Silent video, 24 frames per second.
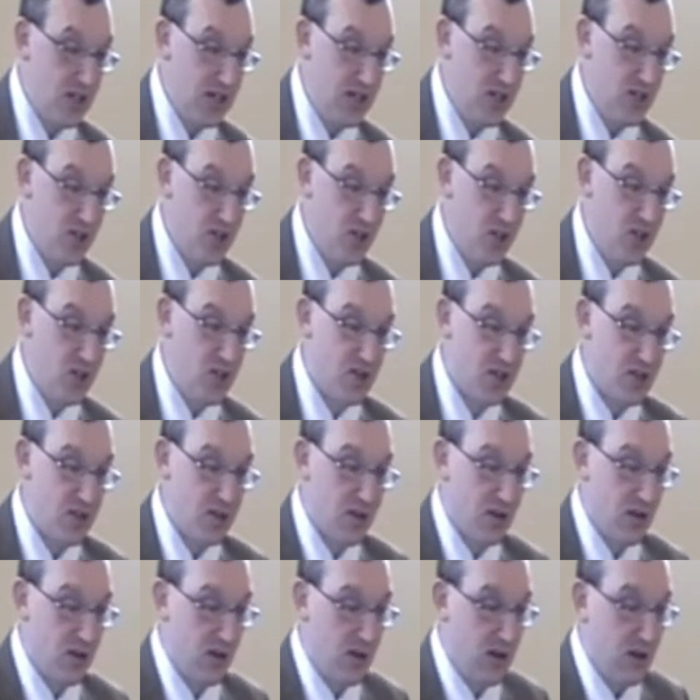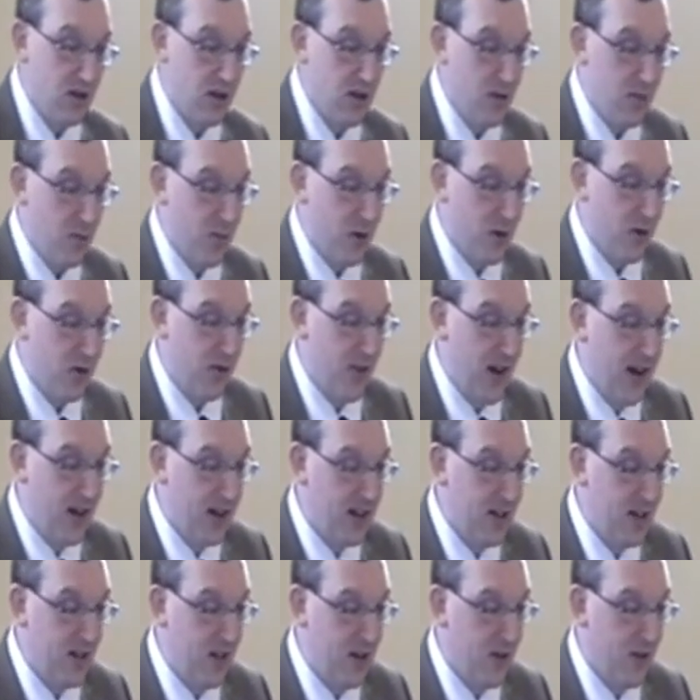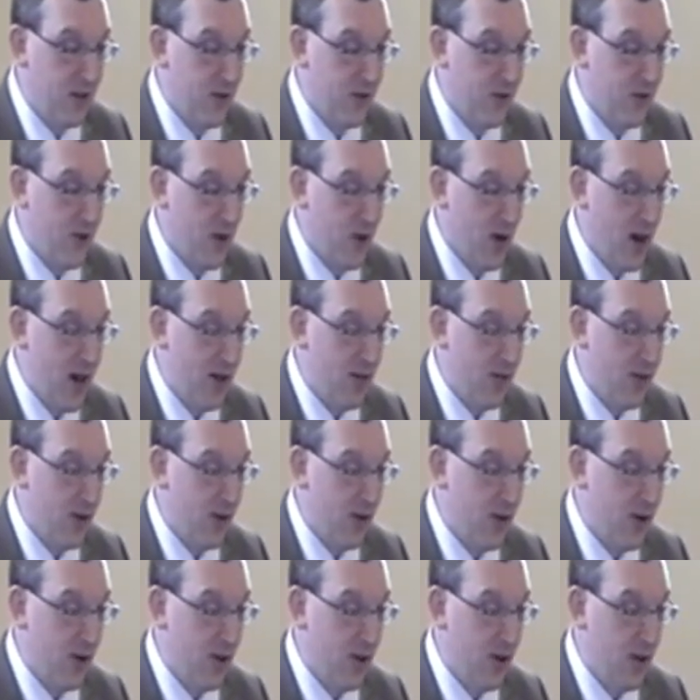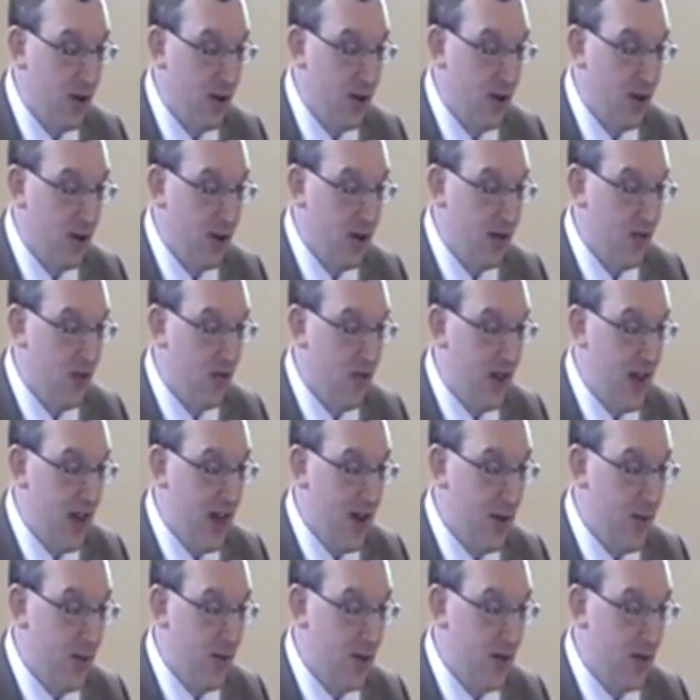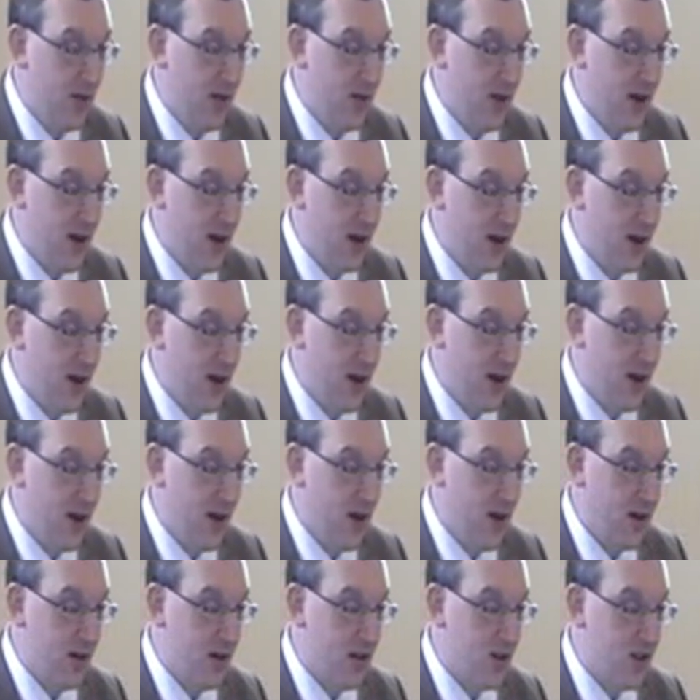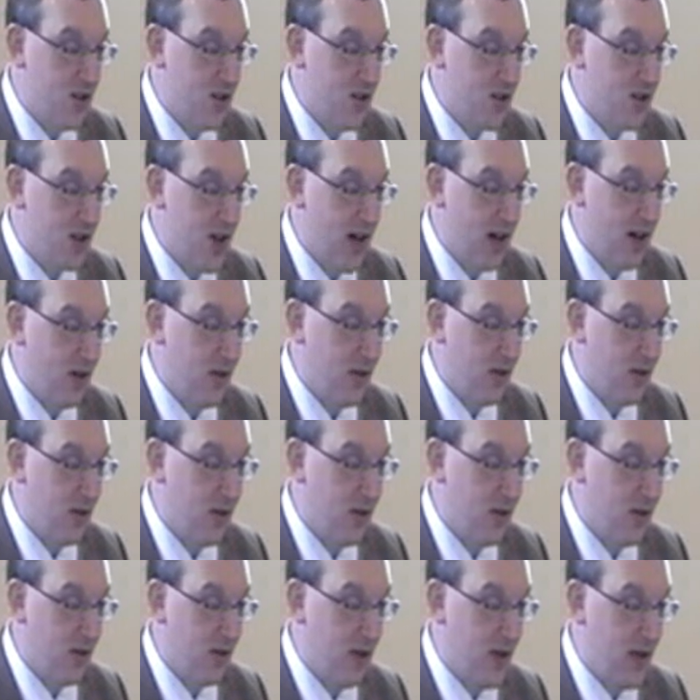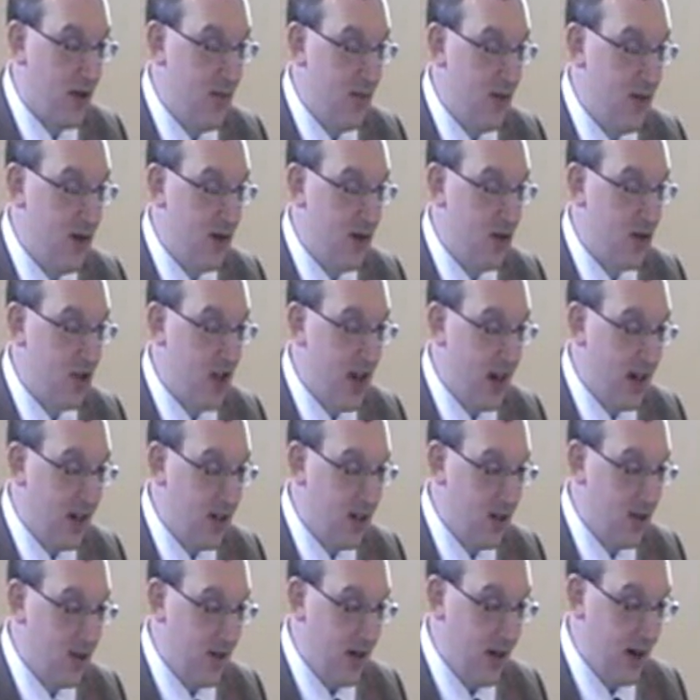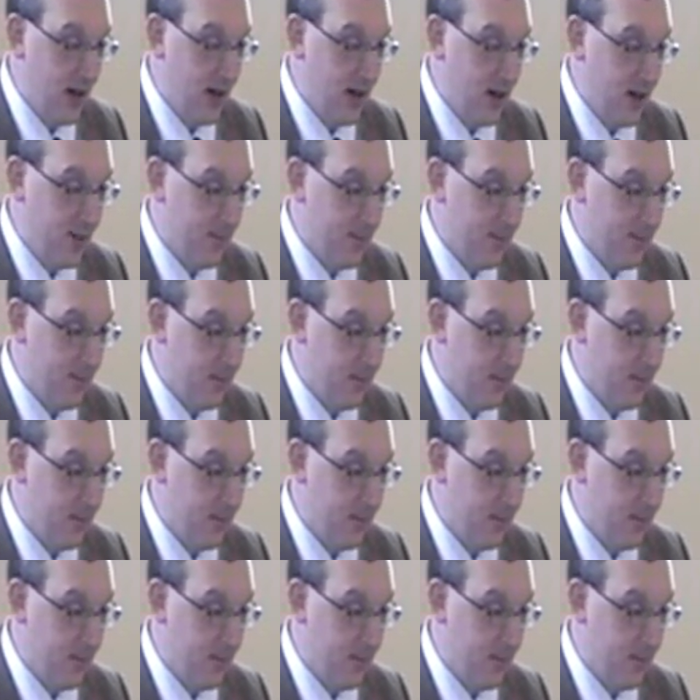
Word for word: Jesus perfected forever them that are sacrificed, them that are sanctified.